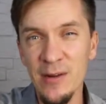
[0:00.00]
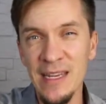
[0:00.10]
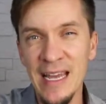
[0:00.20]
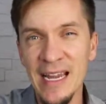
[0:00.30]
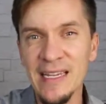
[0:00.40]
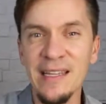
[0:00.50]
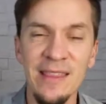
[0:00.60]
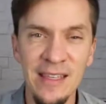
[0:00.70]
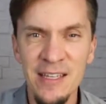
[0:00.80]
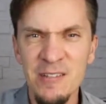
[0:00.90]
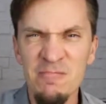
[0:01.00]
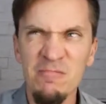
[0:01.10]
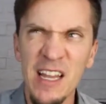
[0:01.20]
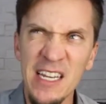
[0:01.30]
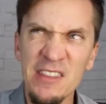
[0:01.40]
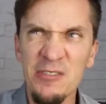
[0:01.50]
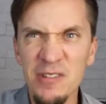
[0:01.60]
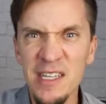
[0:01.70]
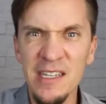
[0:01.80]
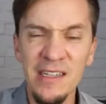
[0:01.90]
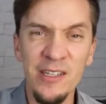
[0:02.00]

93